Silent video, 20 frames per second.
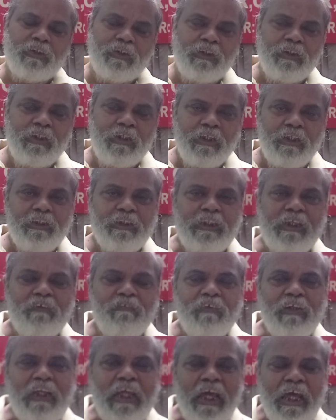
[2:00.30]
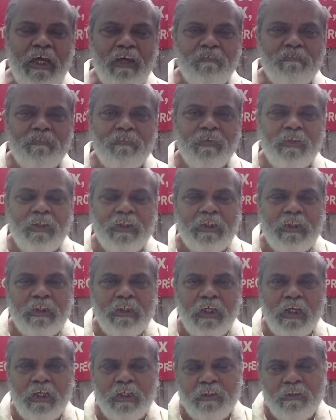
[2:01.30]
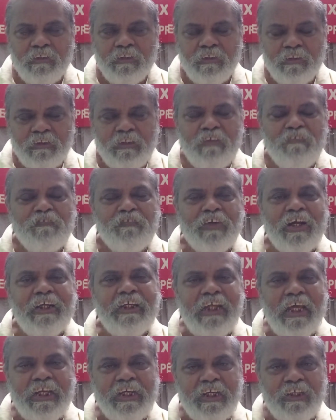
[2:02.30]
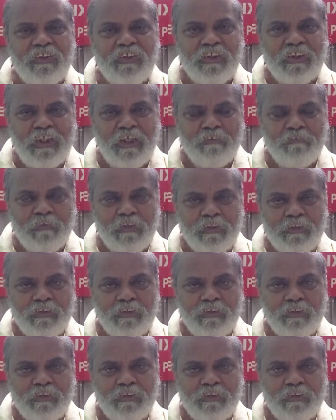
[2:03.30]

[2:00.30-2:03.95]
they will have different energy levels.